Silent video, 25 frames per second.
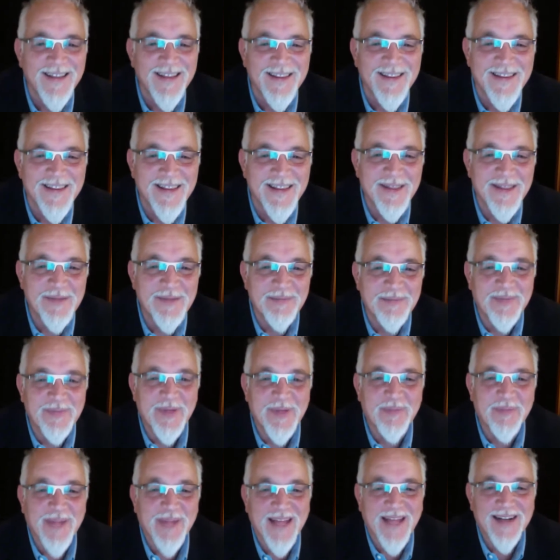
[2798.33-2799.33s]
the
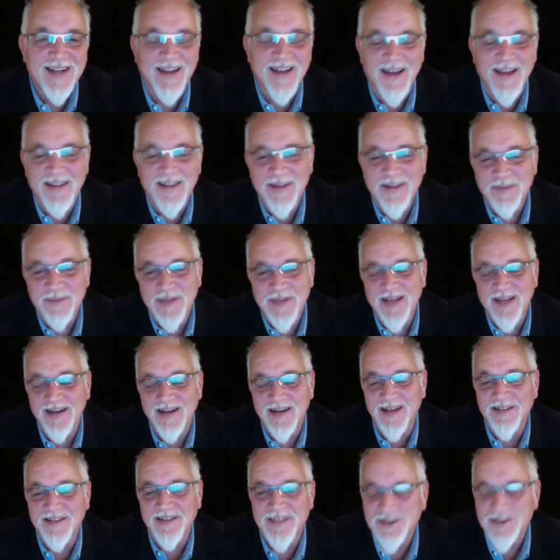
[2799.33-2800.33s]

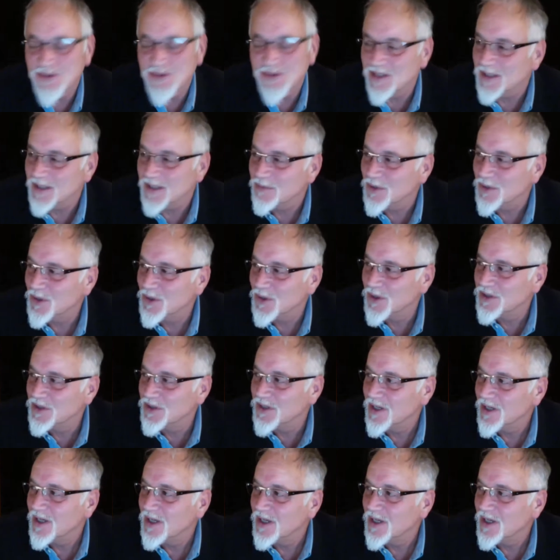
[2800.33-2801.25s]
bloodline's interesting because